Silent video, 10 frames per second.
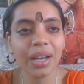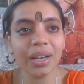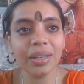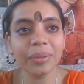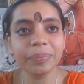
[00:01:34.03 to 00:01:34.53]

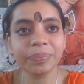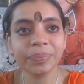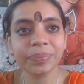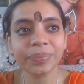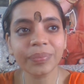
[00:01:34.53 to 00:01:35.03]
Um,
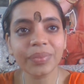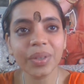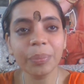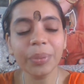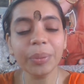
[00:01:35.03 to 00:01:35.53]

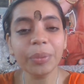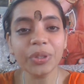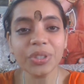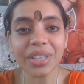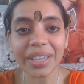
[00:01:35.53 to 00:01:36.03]
but
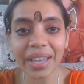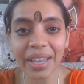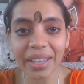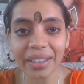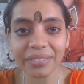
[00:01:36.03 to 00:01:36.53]
because I
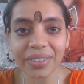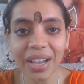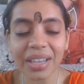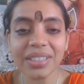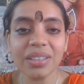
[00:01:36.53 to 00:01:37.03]
have,
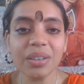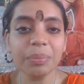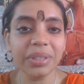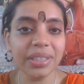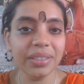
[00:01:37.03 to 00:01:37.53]
I
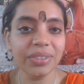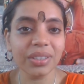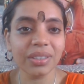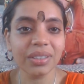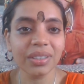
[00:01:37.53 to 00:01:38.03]
start believing
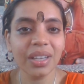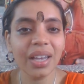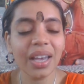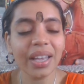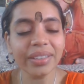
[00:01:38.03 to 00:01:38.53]
it.
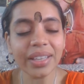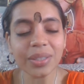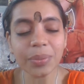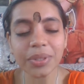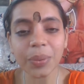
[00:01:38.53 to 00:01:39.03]
And
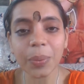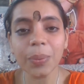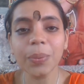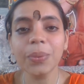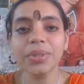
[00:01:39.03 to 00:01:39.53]
that's when the
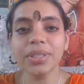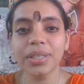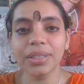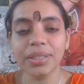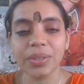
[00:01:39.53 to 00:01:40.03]
whole
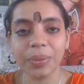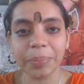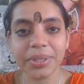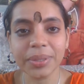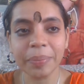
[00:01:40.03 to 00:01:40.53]
circle
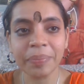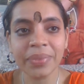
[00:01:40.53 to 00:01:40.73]
stops.